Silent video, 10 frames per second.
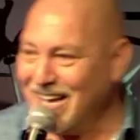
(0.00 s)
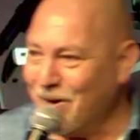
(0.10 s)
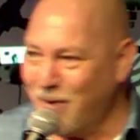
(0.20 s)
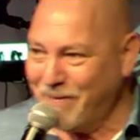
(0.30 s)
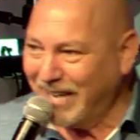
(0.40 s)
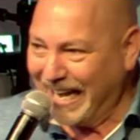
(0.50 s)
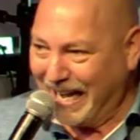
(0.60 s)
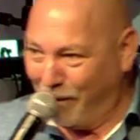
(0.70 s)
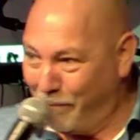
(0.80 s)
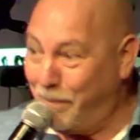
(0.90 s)
we even get a
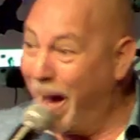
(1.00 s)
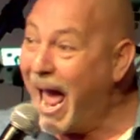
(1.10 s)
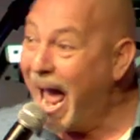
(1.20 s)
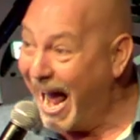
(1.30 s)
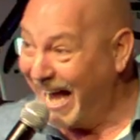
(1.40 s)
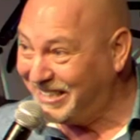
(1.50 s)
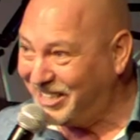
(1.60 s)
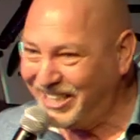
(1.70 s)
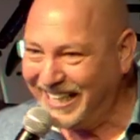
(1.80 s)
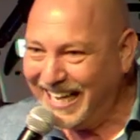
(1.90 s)
little
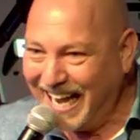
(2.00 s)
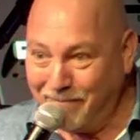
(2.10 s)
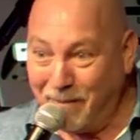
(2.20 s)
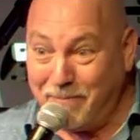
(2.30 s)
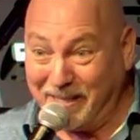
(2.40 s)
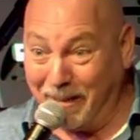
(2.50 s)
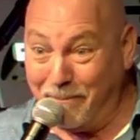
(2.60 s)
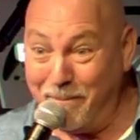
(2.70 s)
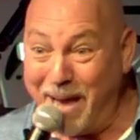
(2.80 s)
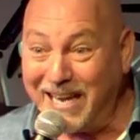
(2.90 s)
badge and maybe
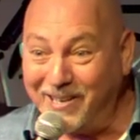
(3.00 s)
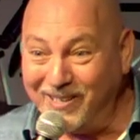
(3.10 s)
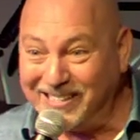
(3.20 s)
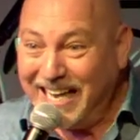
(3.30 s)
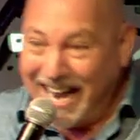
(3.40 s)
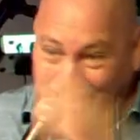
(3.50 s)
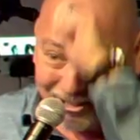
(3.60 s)
some medals and a